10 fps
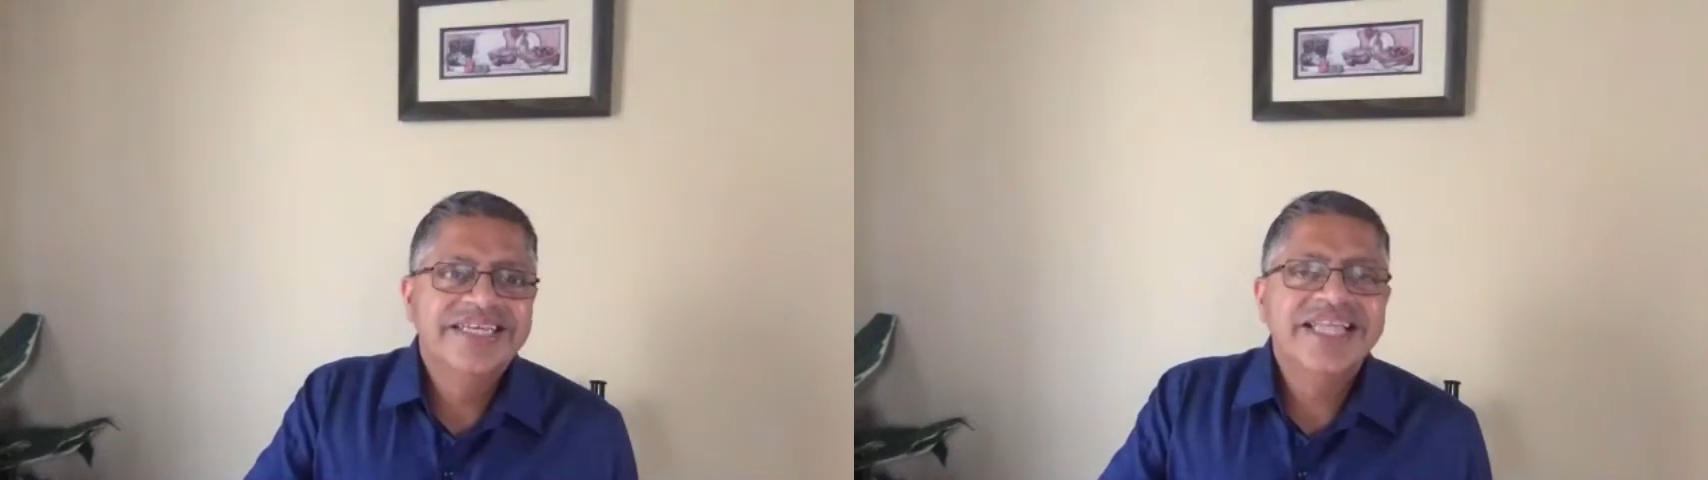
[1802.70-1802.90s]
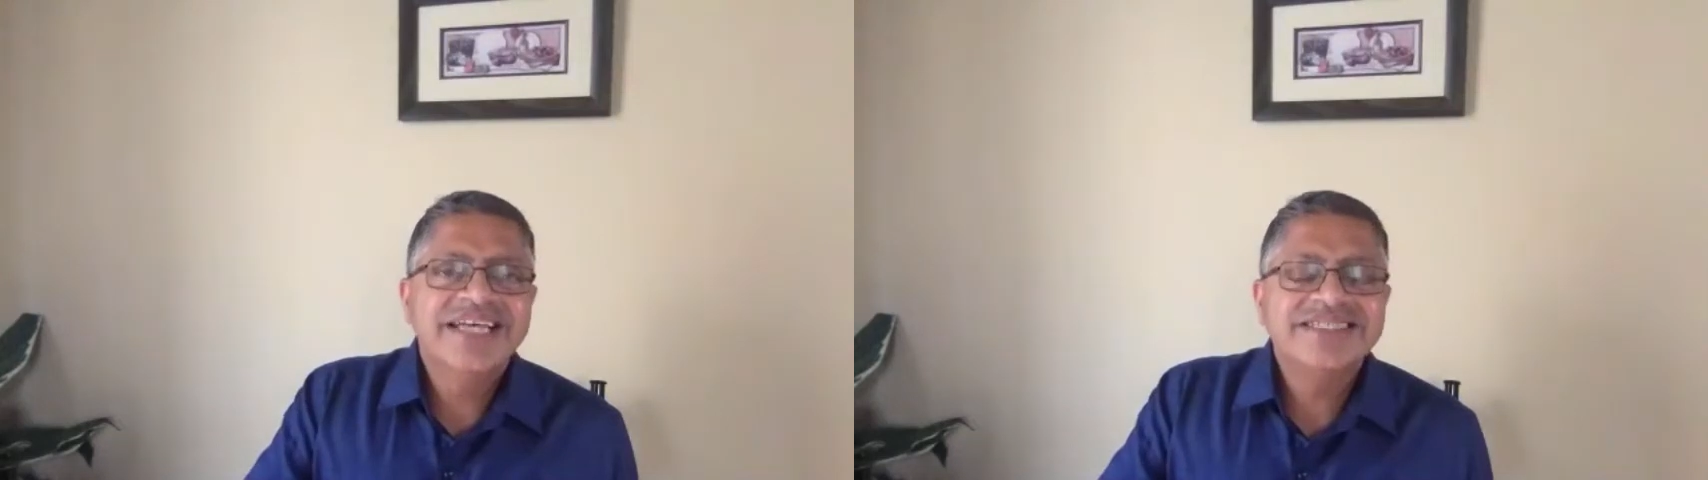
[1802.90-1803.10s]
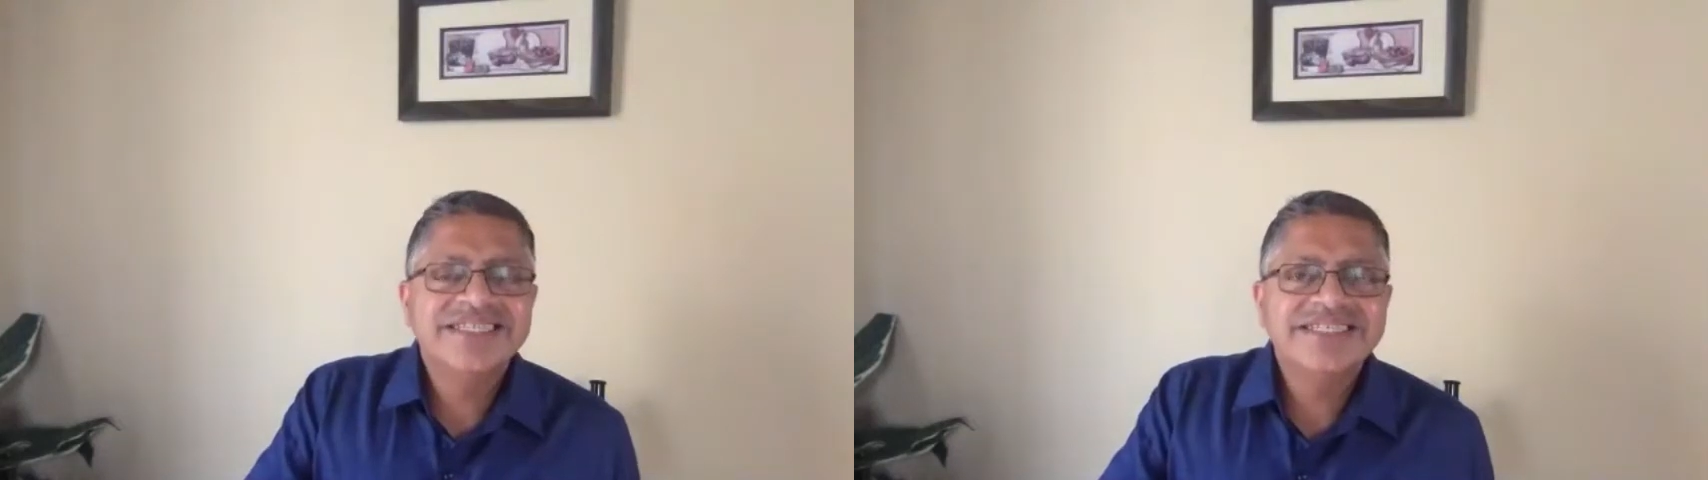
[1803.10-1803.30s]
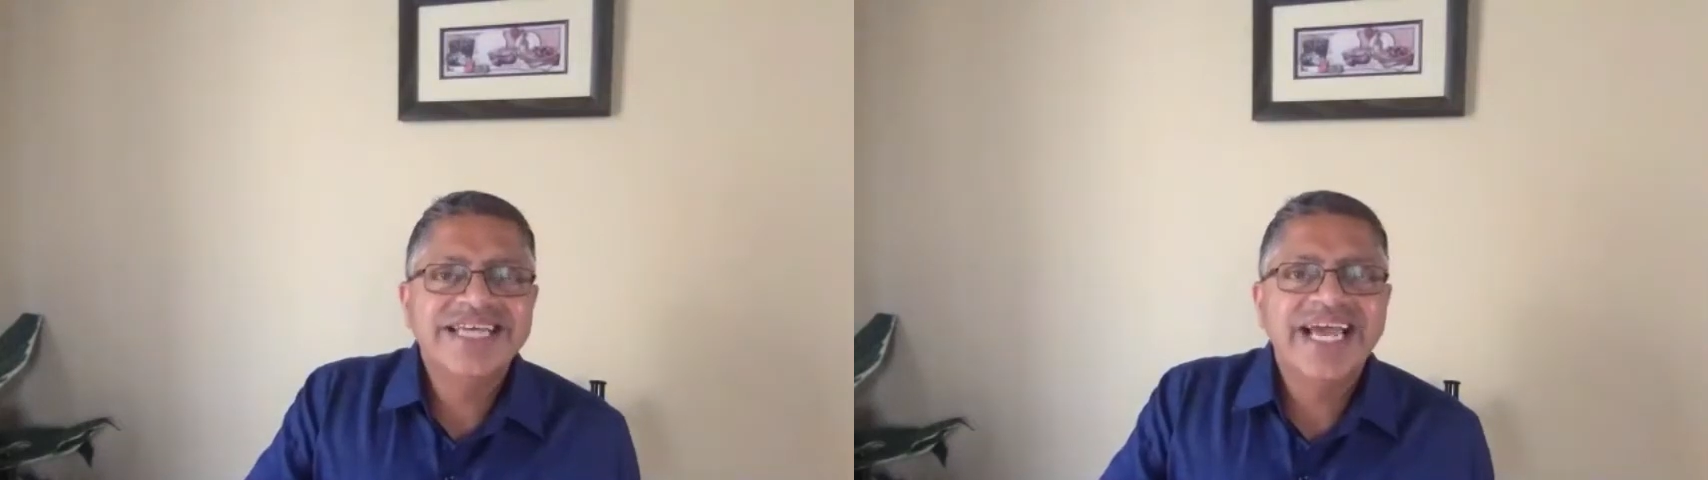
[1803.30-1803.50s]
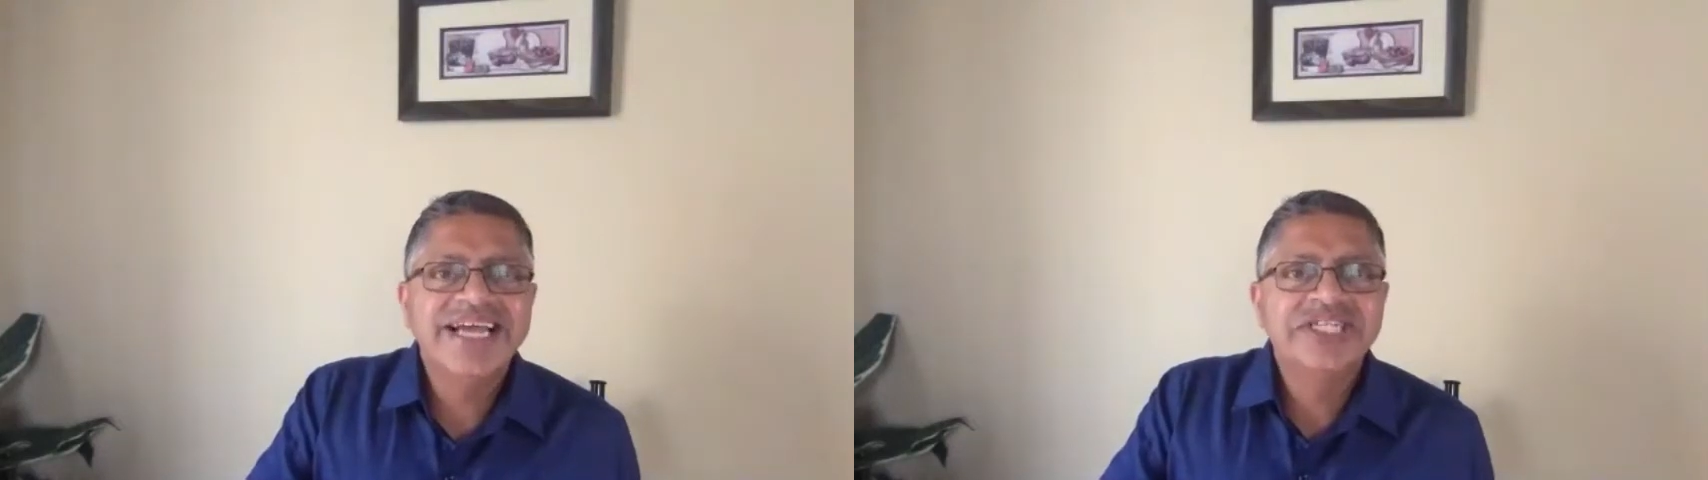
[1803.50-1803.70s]
that's the
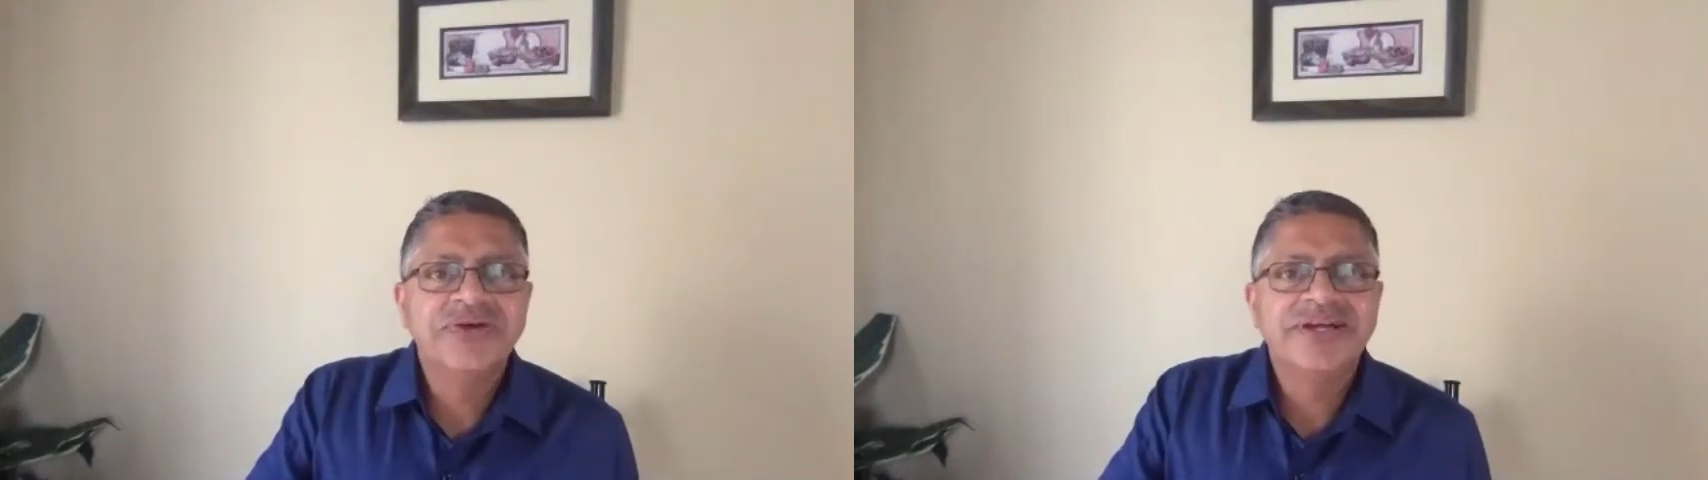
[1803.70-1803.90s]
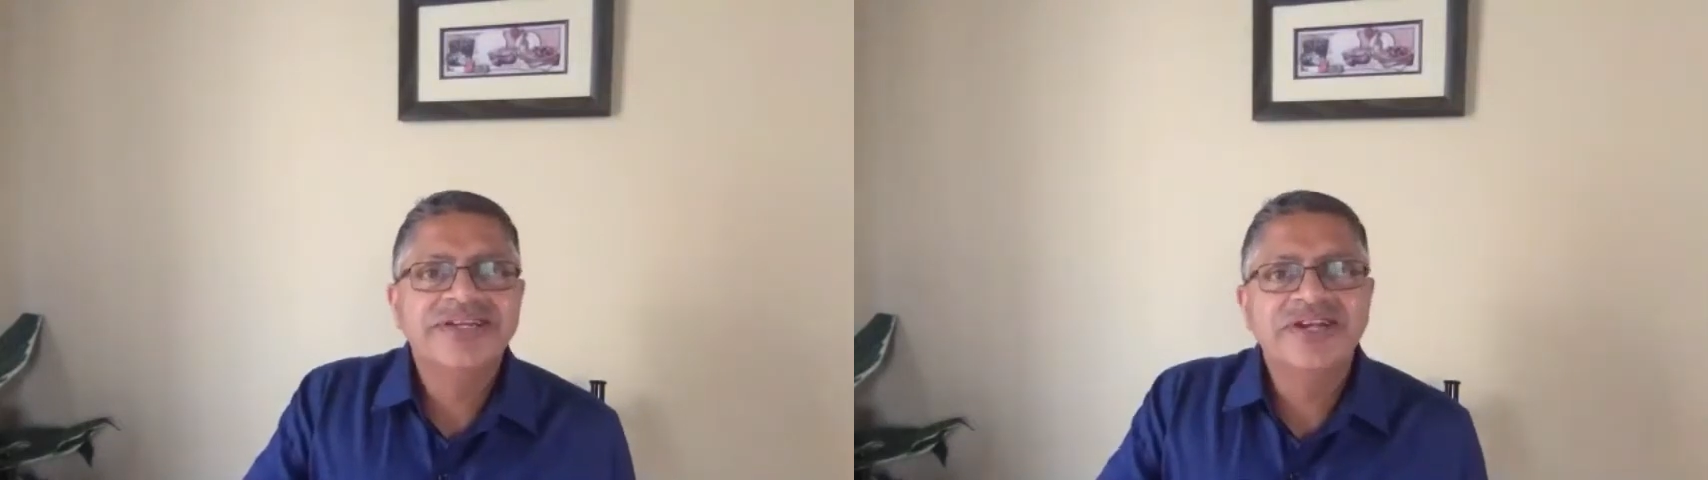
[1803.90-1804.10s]
danger in